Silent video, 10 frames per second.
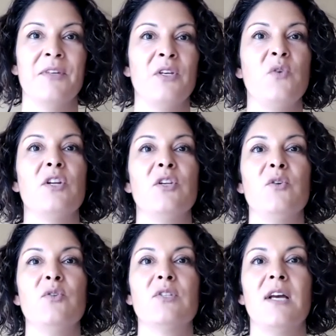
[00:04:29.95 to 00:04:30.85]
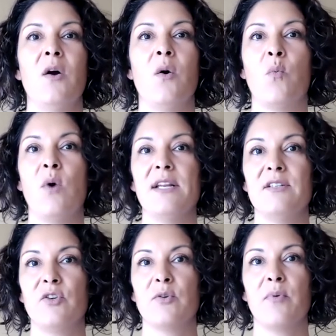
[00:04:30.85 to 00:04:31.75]
You can use what
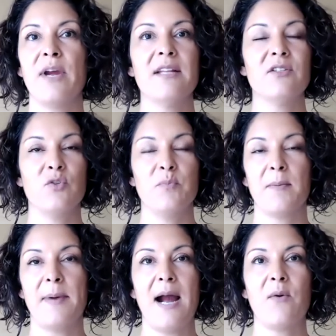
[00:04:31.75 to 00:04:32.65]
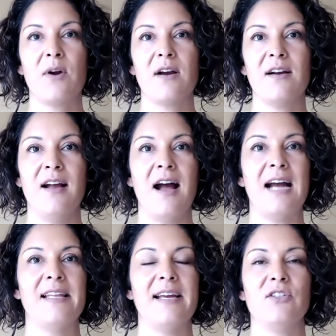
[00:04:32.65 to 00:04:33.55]
is your brand superpower?
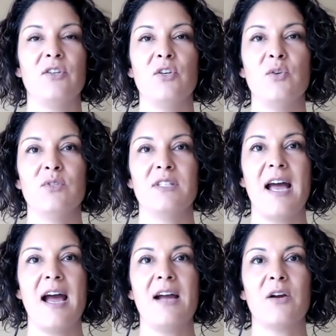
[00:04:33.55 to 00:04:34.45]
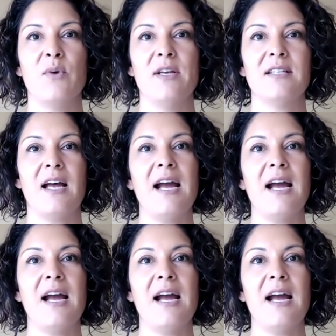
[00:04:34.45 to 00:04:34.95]
I like to use that quiz.